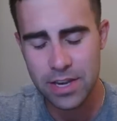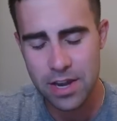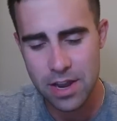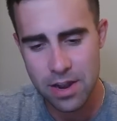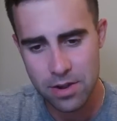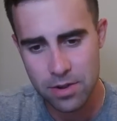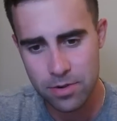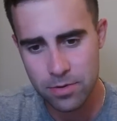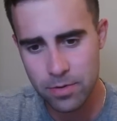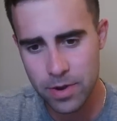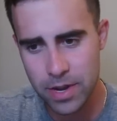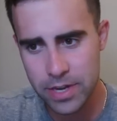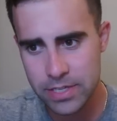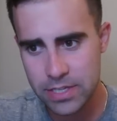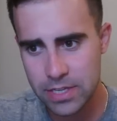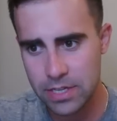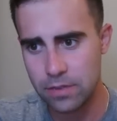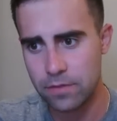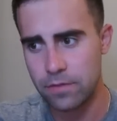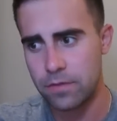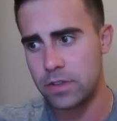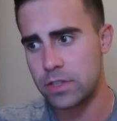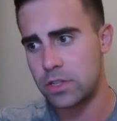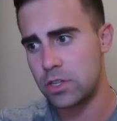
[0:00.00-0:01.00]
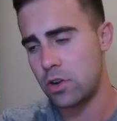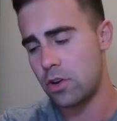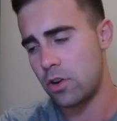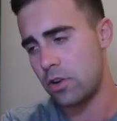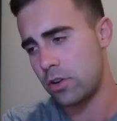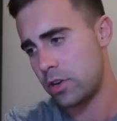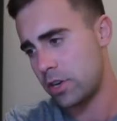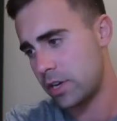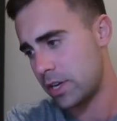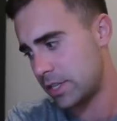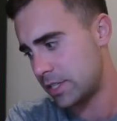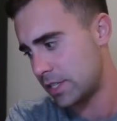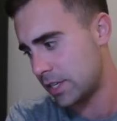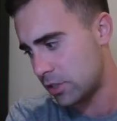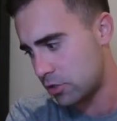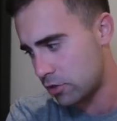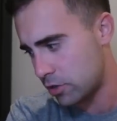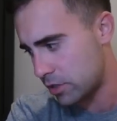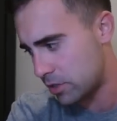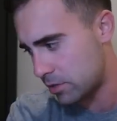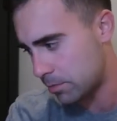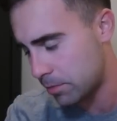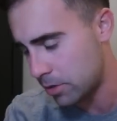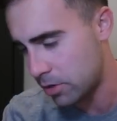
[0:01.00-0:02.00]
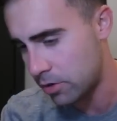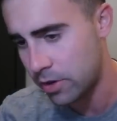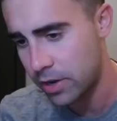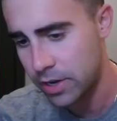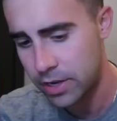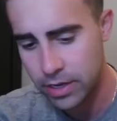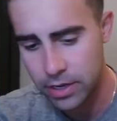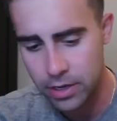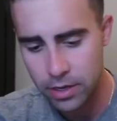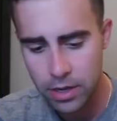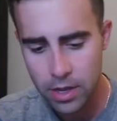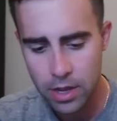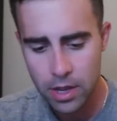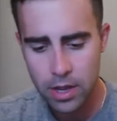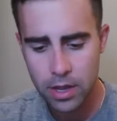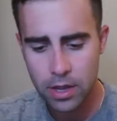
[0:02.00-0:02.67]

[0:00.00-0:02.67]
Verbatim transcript: No. I said Vince Carter and I said Tracy McGrady.